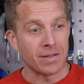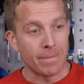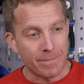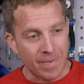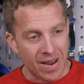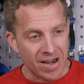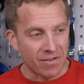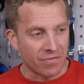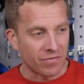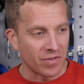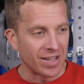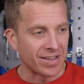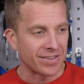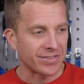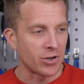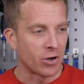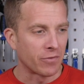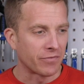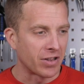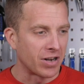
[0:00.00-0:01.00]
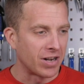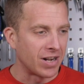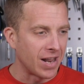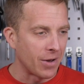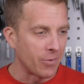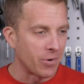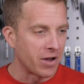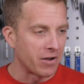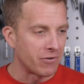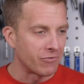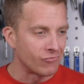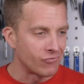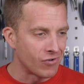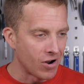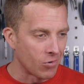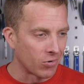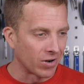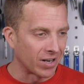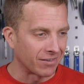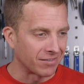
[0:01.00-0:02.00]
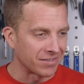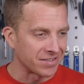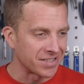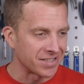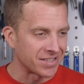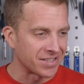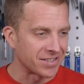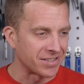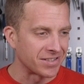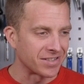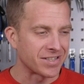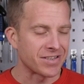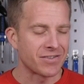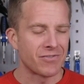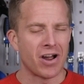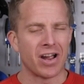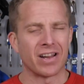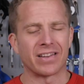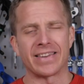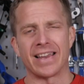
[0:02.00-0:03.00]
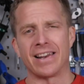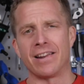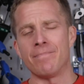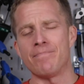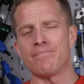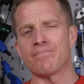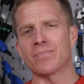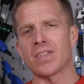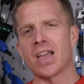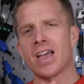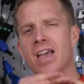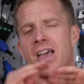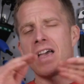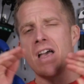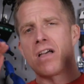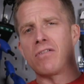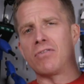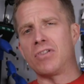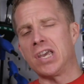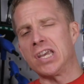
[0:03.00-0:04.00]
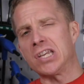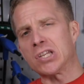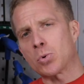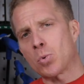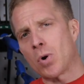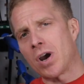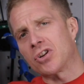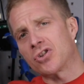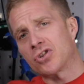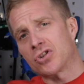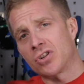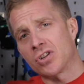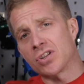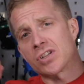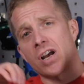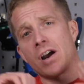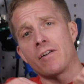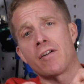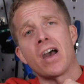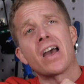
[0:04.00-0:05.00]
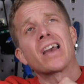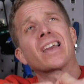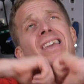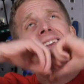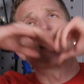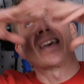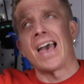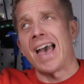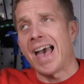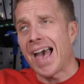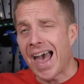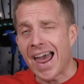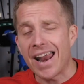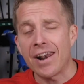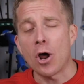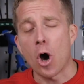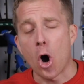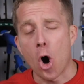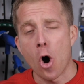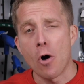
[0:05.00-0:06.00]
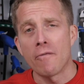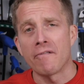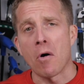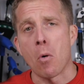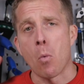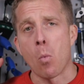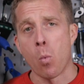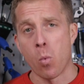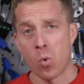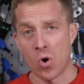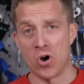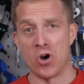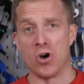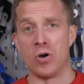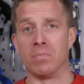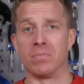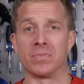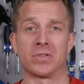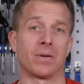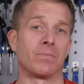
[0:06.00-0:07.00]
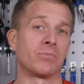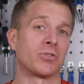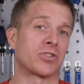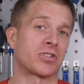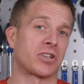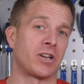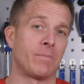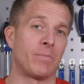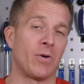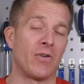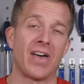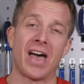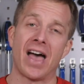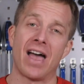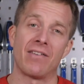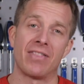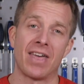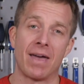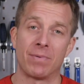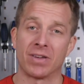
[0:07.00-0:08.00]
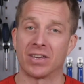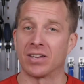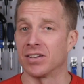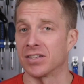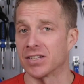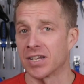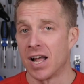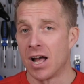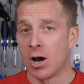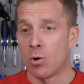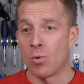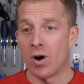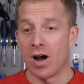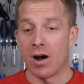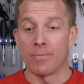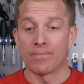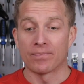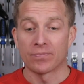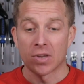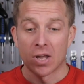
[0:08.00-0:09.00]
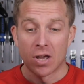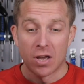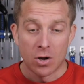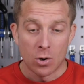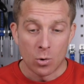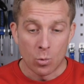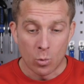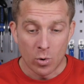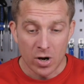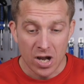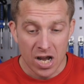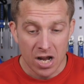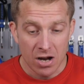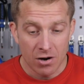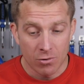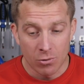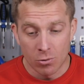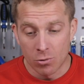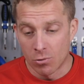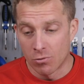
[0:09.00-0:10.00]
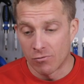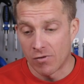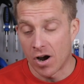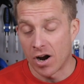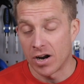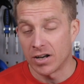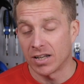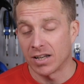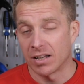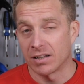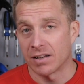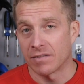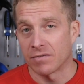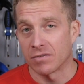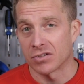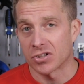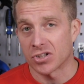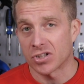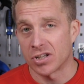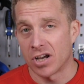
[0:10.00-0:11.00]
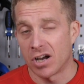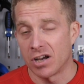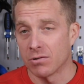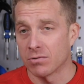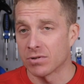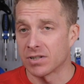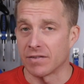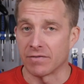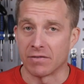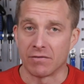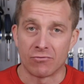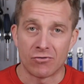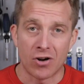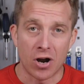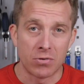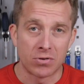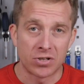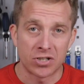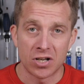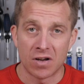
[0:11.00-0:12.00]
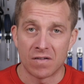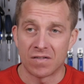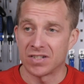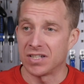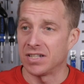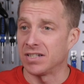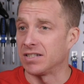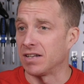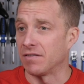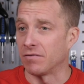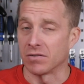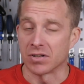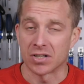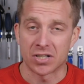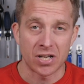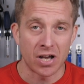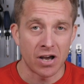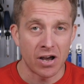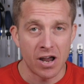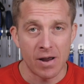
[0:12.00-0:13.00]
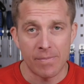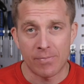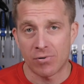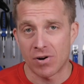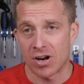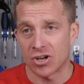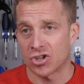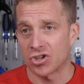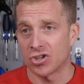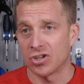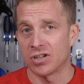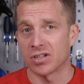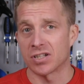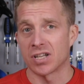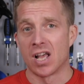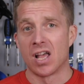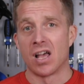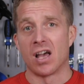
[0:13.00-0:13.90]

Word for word: the benefits of the lower rolling resistance? Right, Dylan? These questions are a can of worms. I'm just gonna put that out there because, well, we're all riding in different styles, different road surfaces, different tyre pressures,